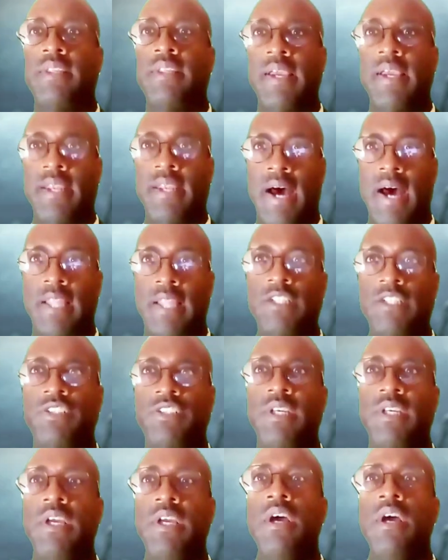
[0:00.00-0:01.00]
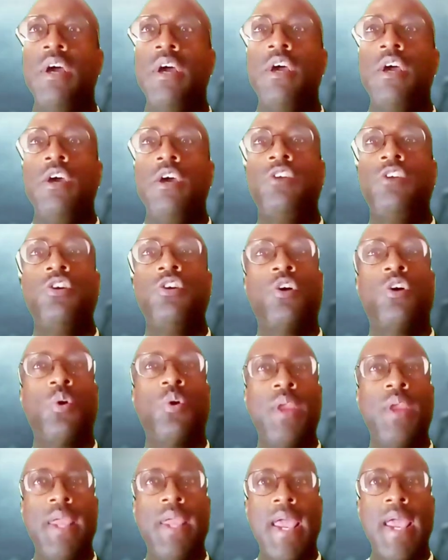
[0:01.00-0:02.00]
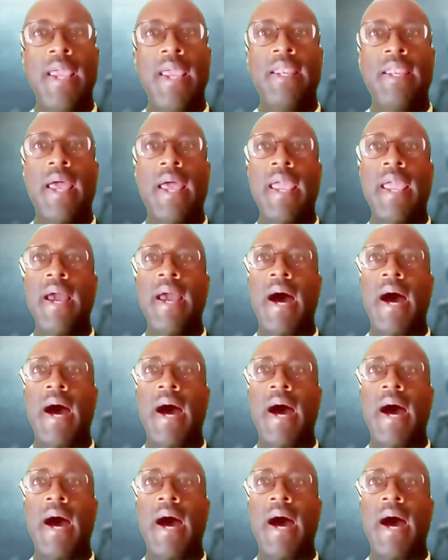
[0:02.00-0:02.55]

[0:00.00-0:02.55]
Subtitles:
technology to create a